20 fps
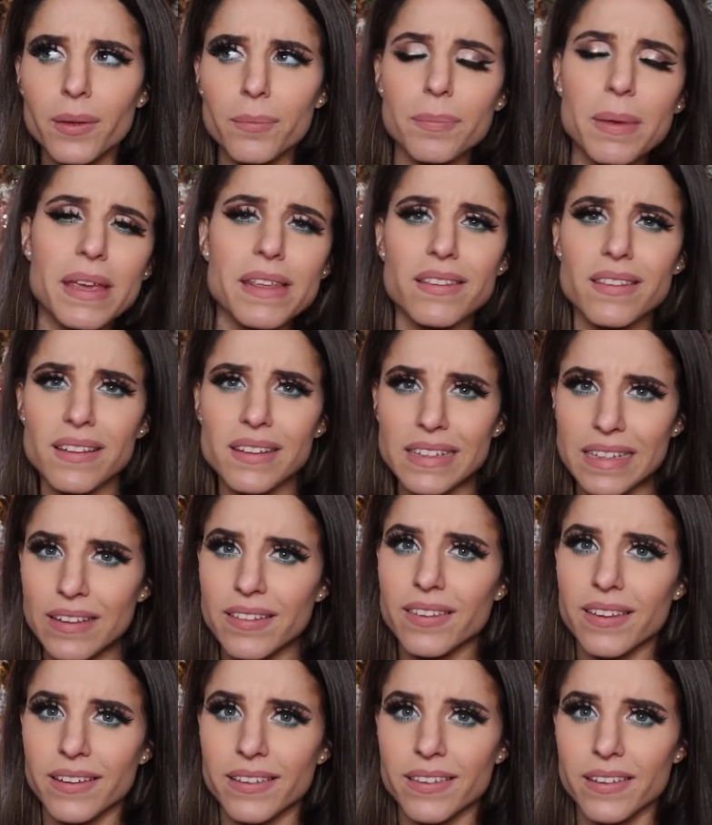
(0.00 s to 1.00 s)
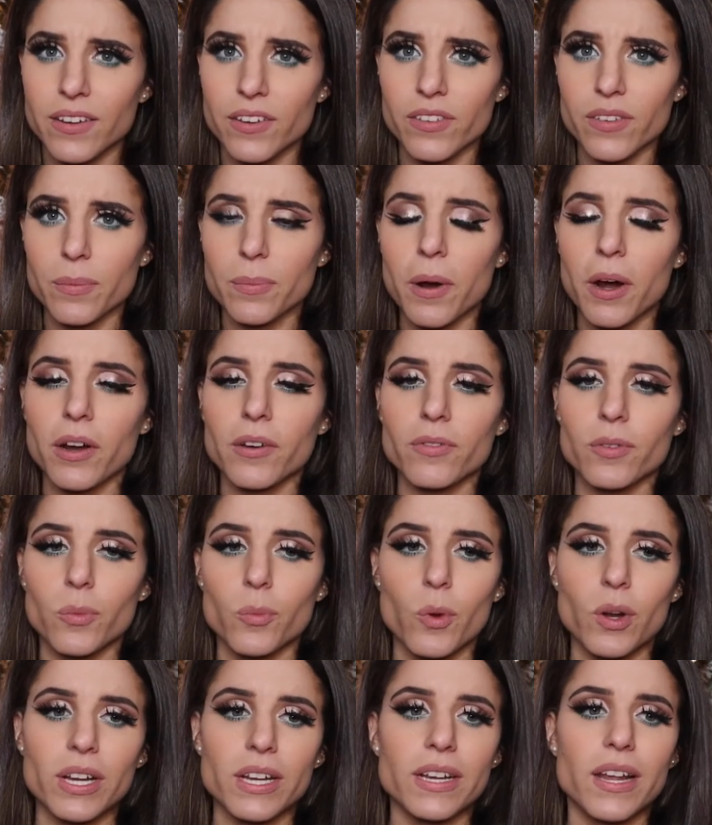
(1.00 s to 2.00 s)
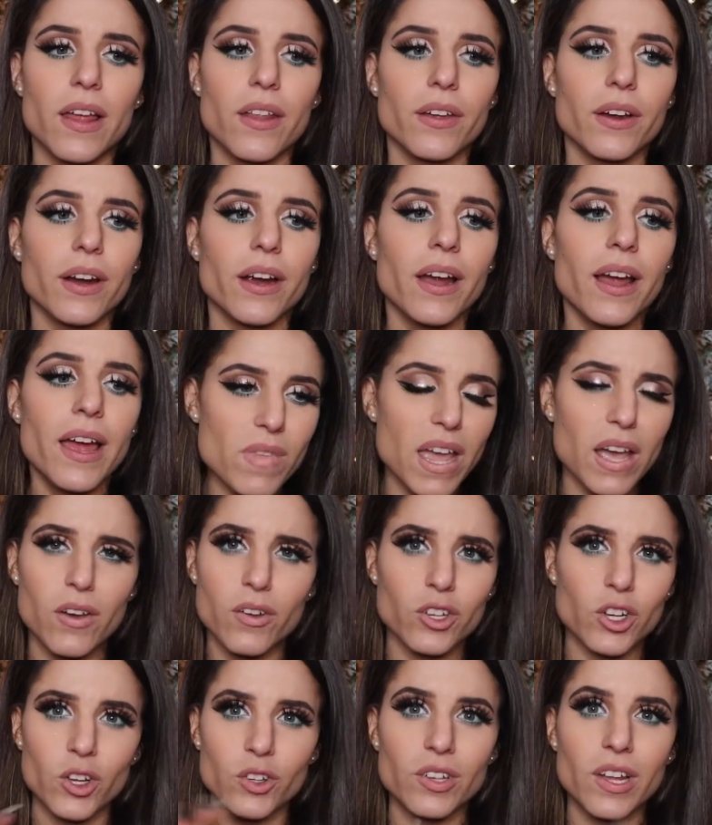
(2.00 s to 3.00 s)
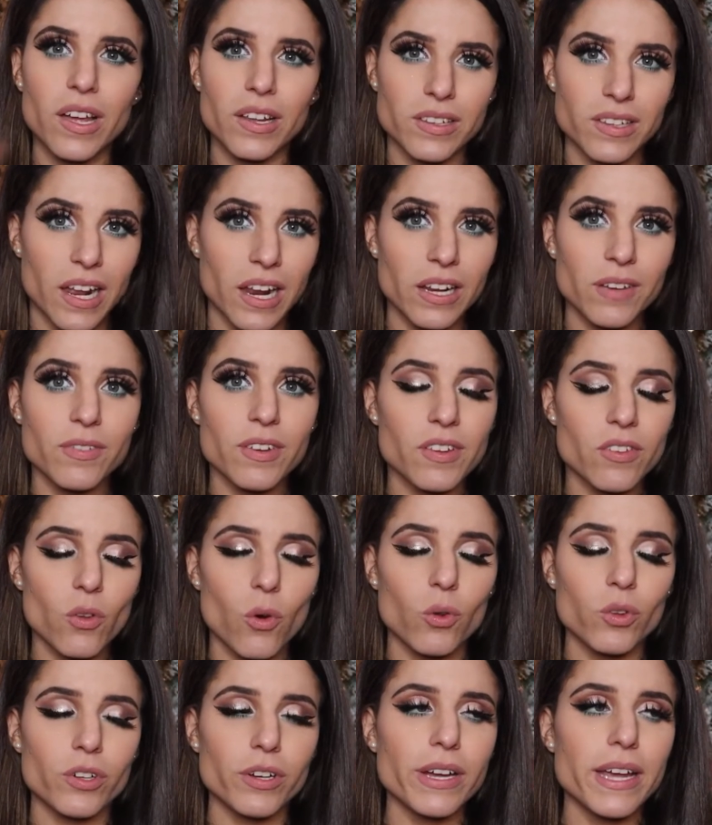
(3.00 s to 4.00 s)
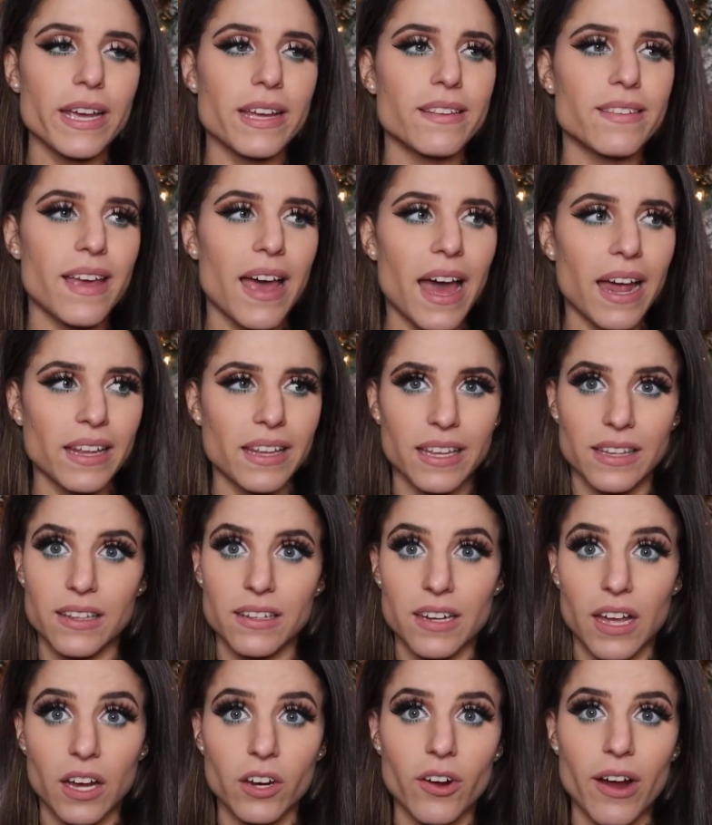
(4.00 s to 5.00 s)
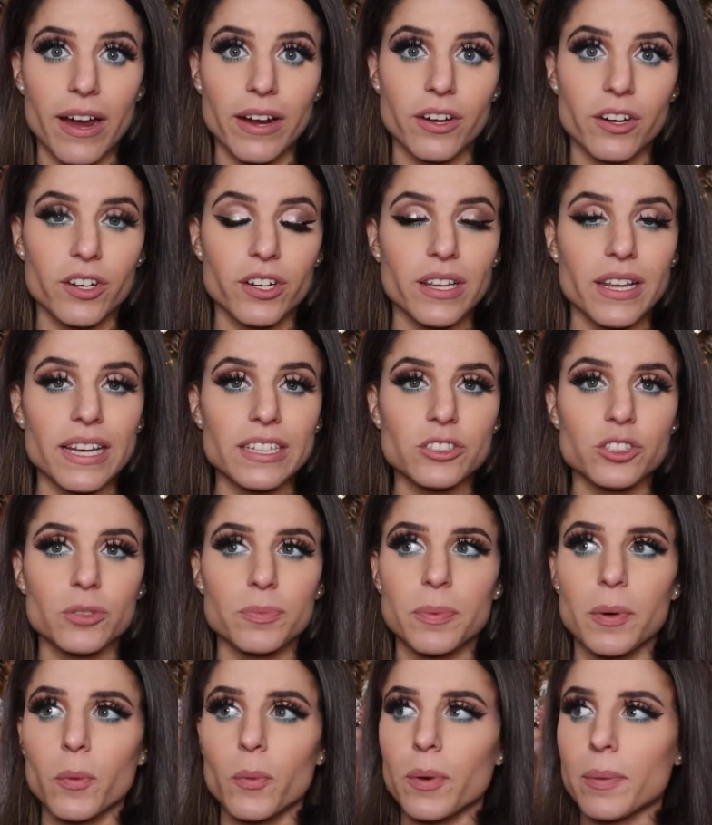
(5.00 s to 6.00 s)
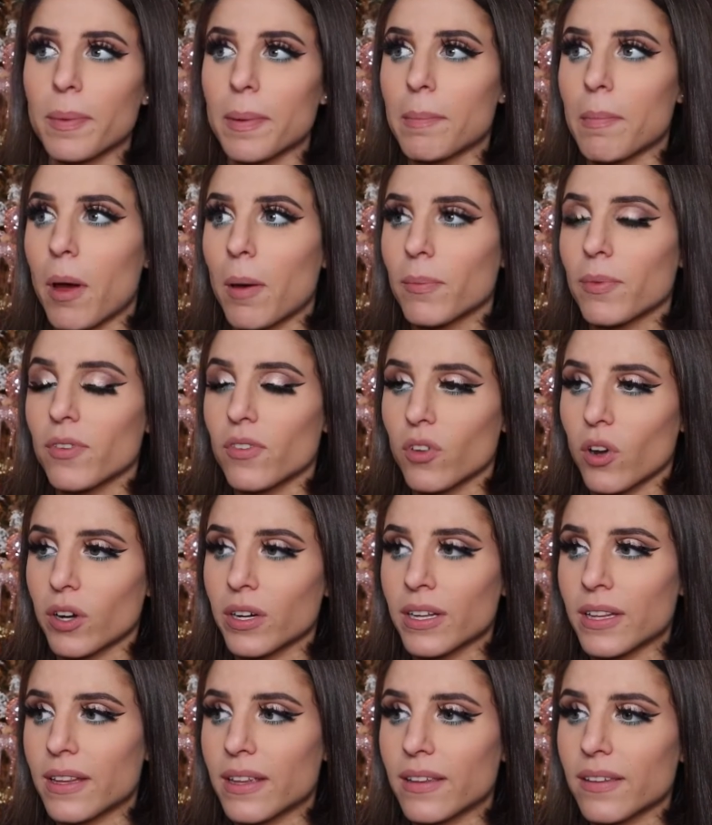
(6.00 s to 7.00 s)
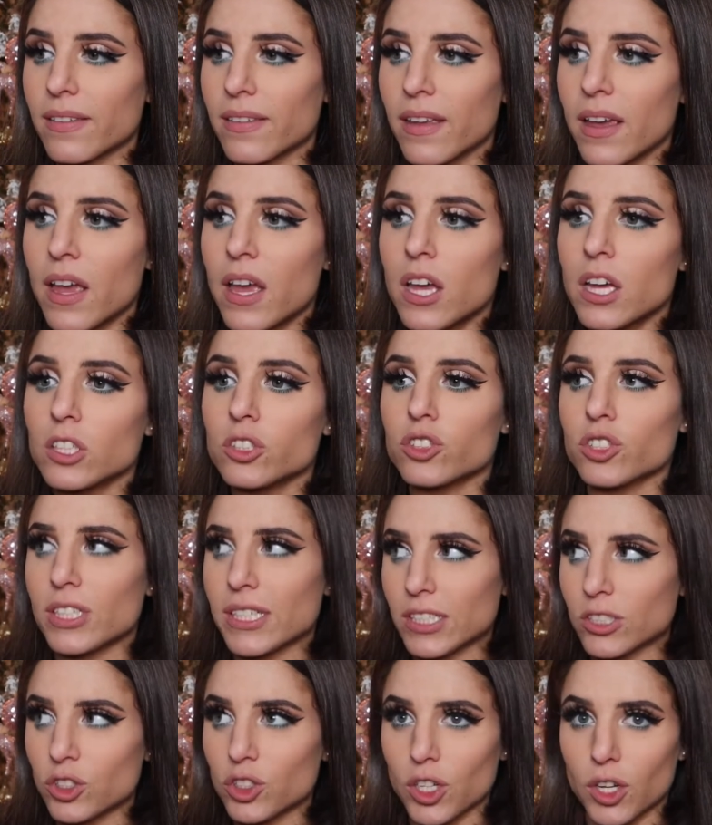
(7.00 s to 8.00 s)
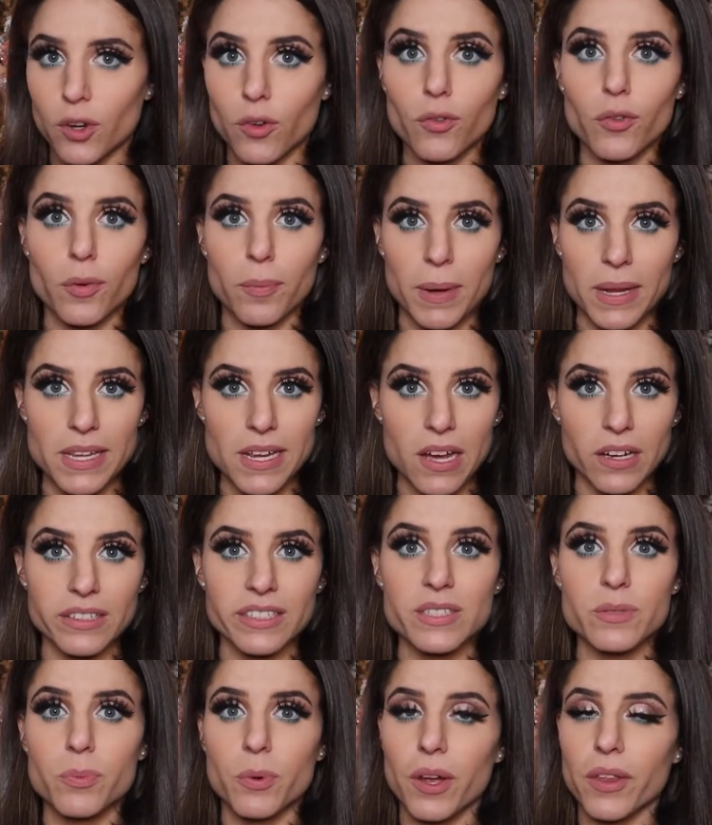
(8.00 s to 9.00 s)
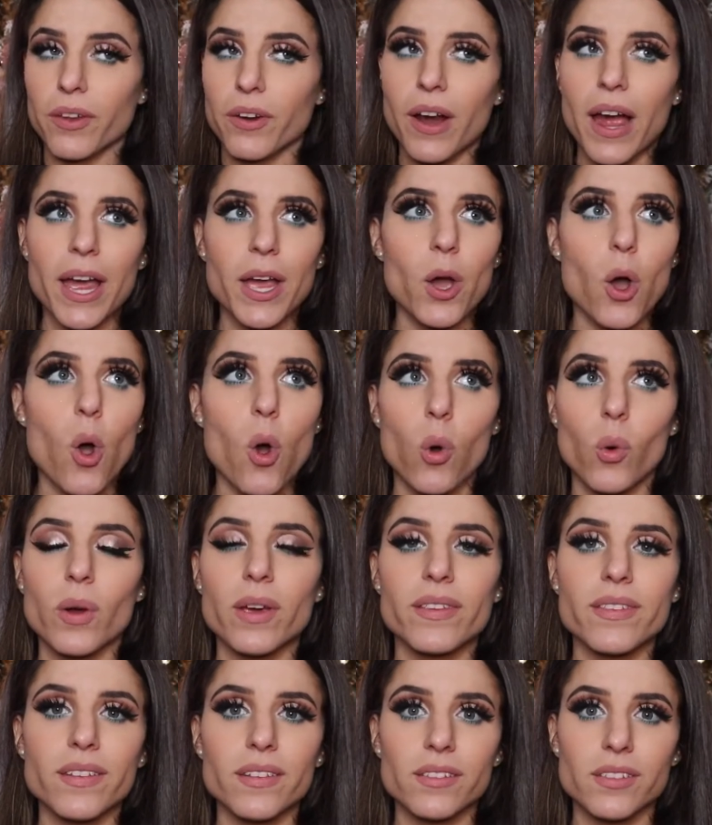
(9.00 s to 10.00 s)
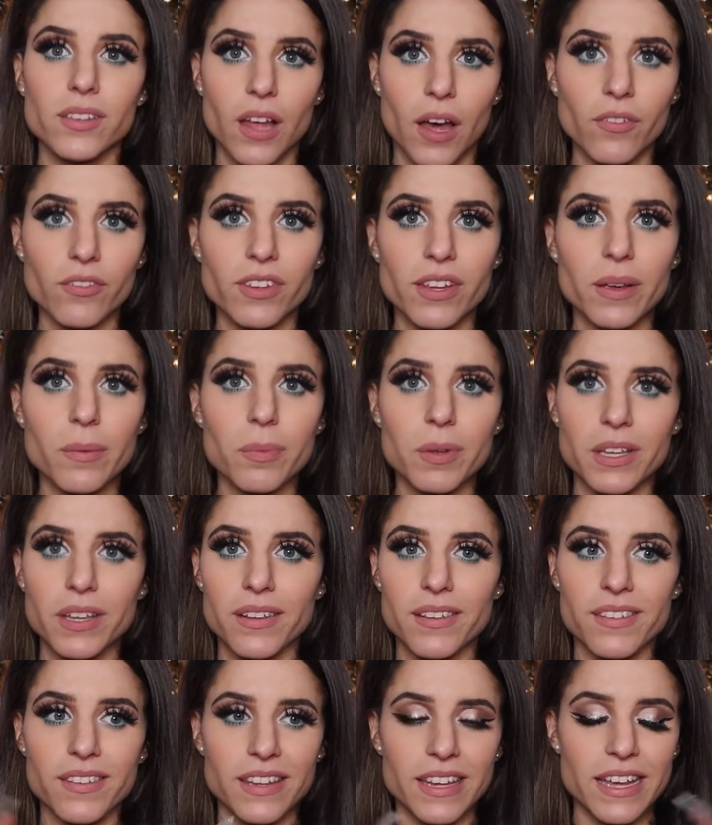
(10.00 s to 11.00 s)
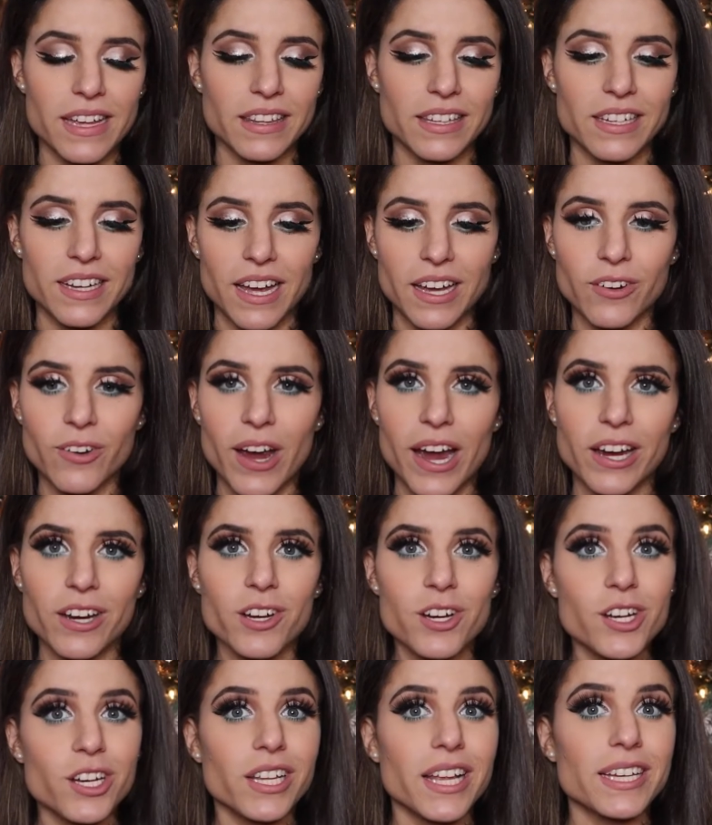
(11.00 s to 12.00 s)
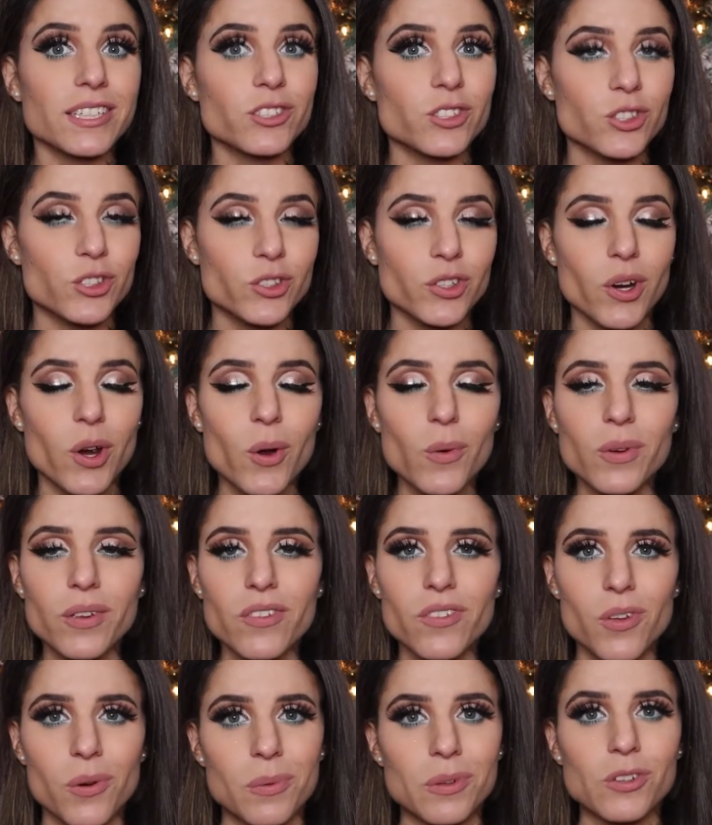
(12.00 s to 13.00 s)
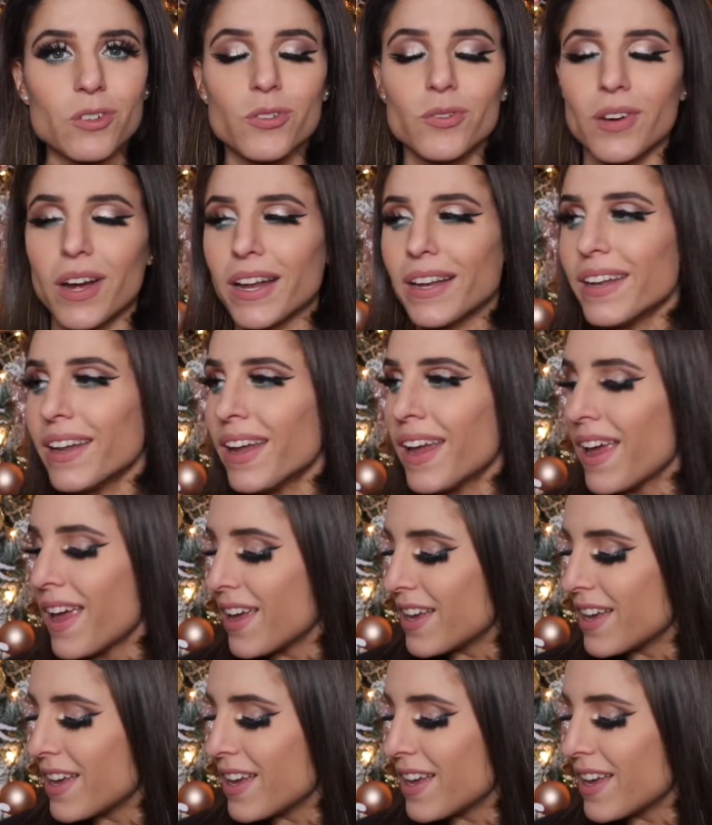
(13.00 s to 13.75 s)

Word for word: basically six years apart from one another. I don't know, no, none of us older kids had like the nutcracker collection, but when my mom started this tradition for my youngest brother, I always loved it because seeing the nutcracker collection grow was so much fun.